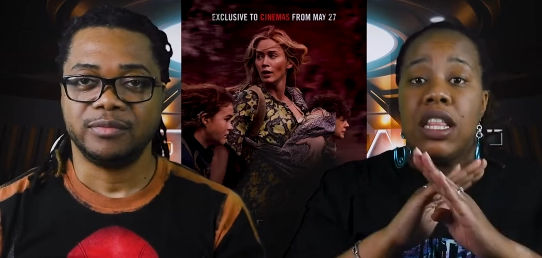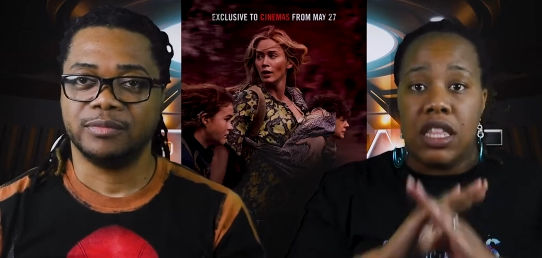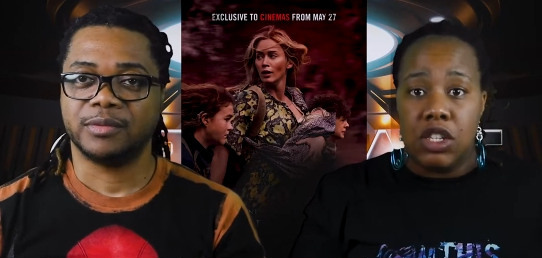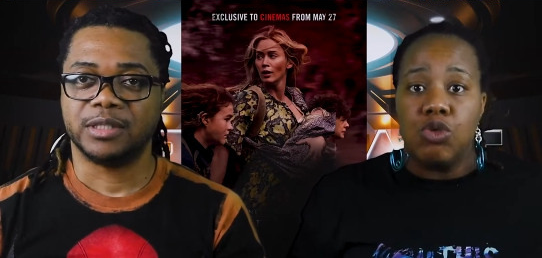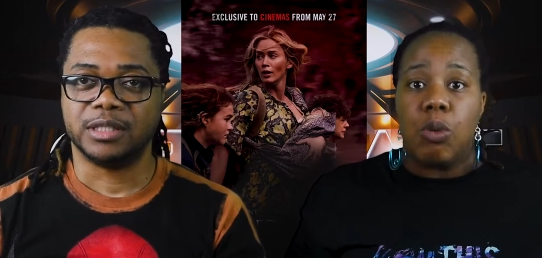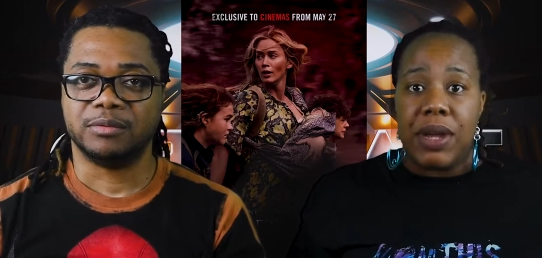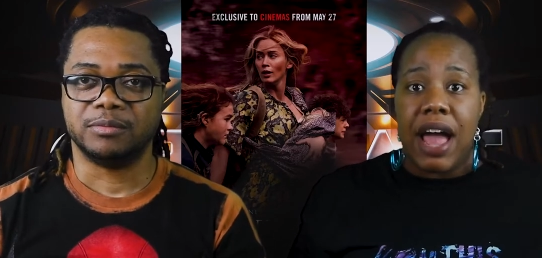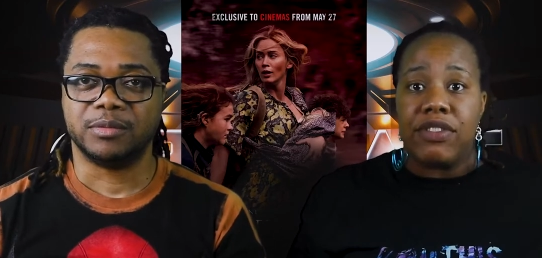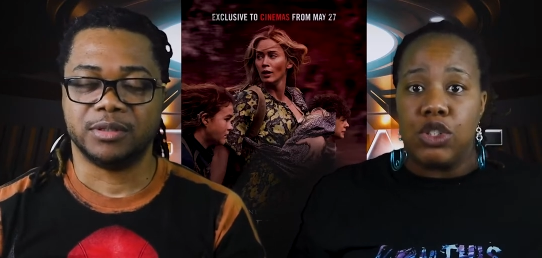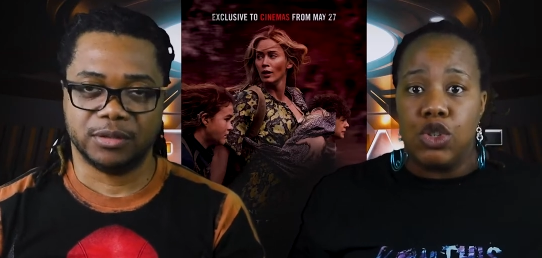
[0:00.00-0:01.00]
Speaker 1: This is what we
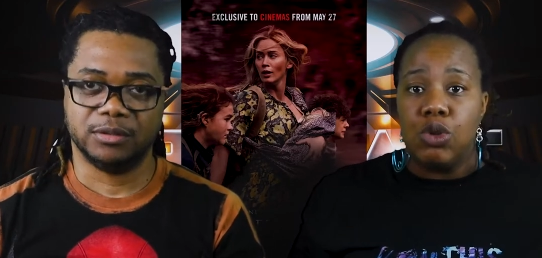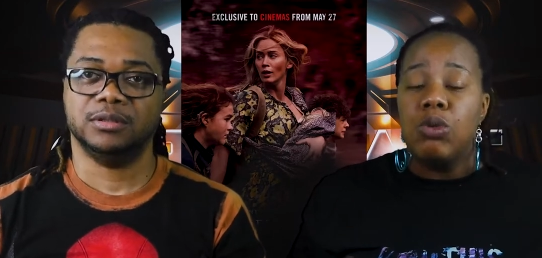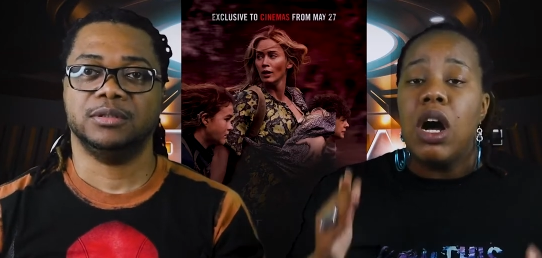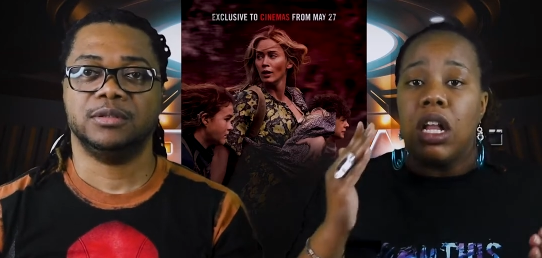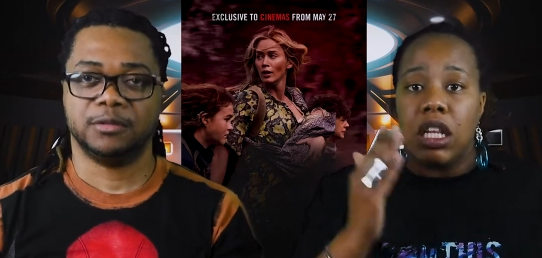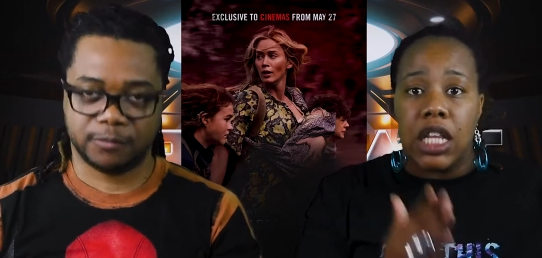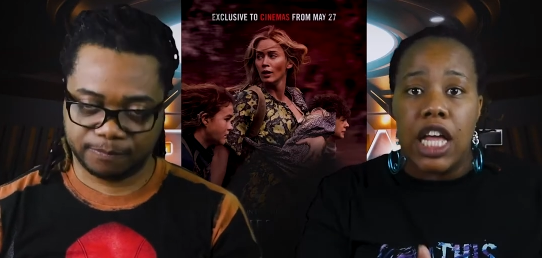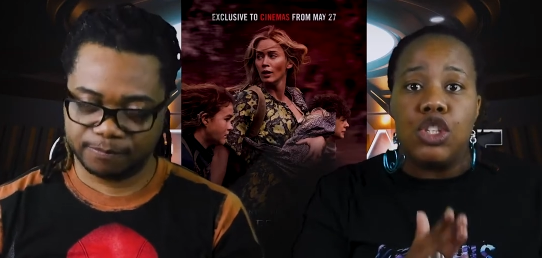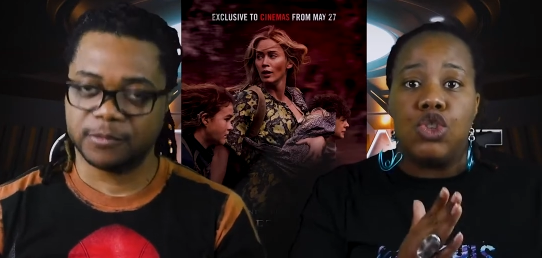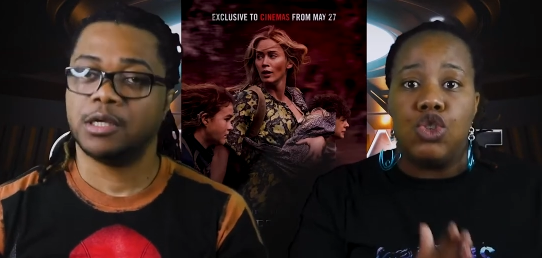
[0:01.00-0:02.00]
have to do.
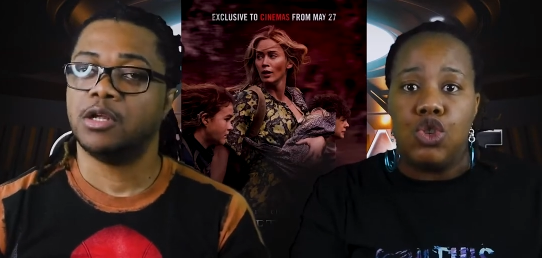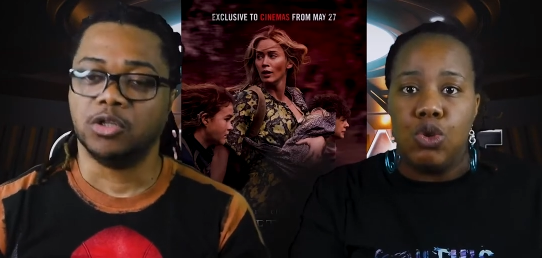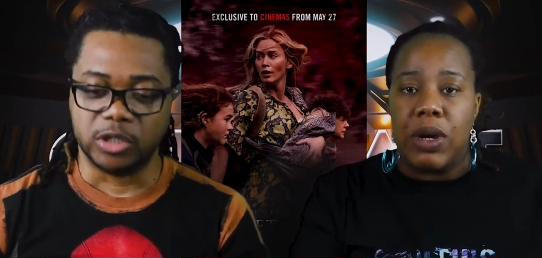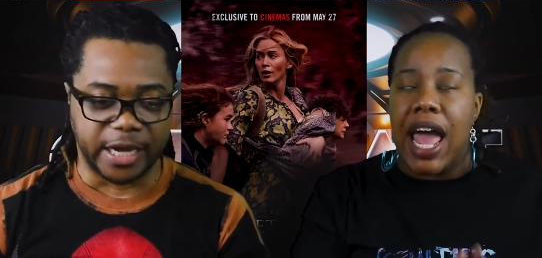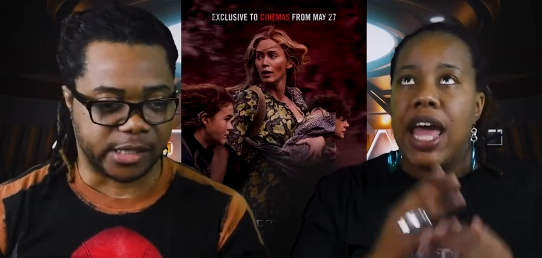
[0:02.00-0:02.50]
Let's do it.